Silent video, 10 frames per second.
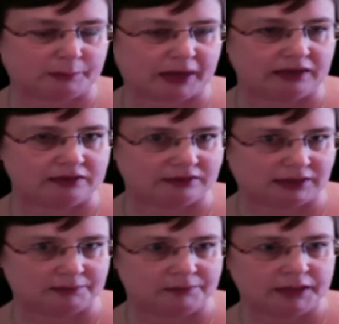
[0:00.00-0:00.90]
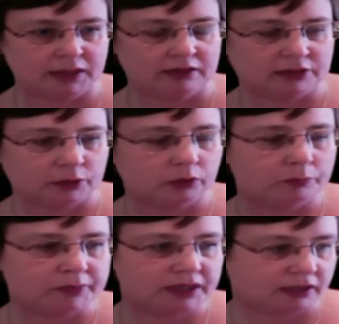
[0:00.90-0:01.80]
about it. So it will
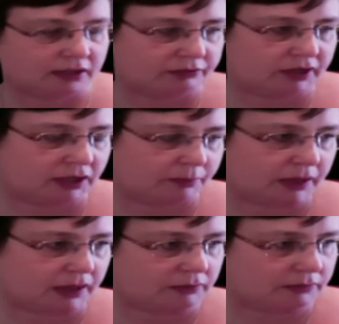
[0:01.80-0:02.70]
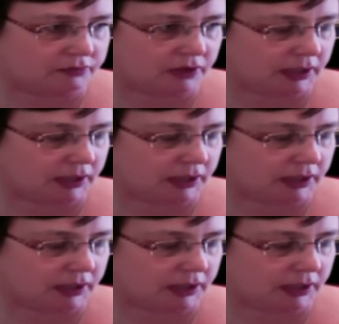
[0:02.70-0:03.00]
be covering about